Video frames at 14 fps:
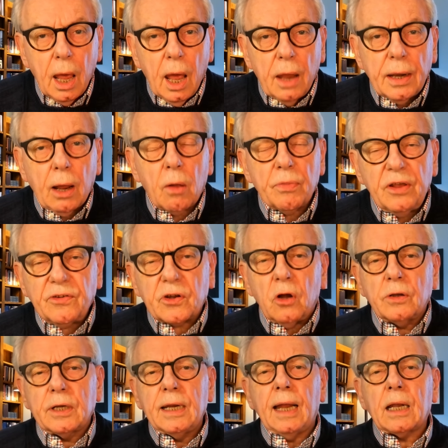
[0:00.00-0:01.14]
Now, this
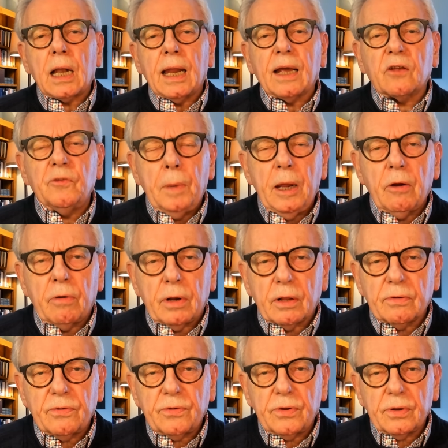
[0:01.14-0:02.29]
continental
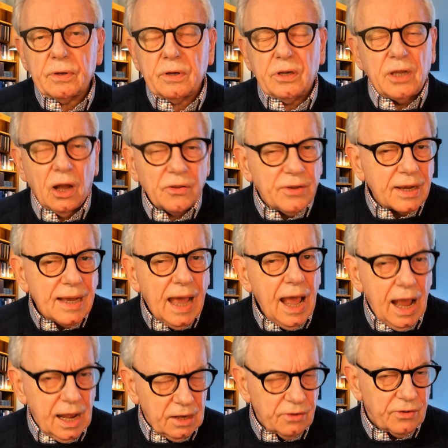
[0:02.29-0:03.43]
experience does
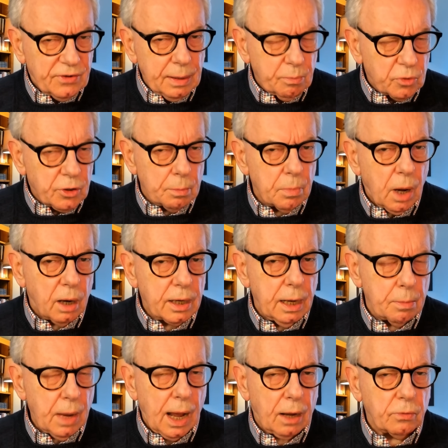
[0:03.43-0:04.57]
again seem to mark him
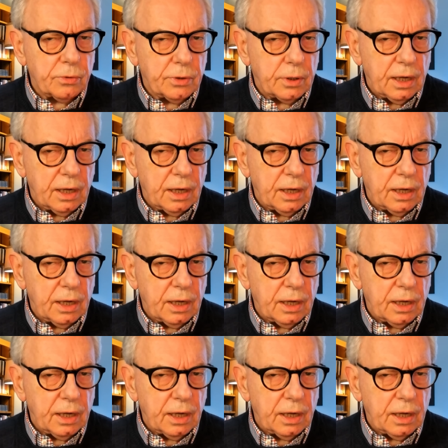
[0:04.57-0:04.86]
out.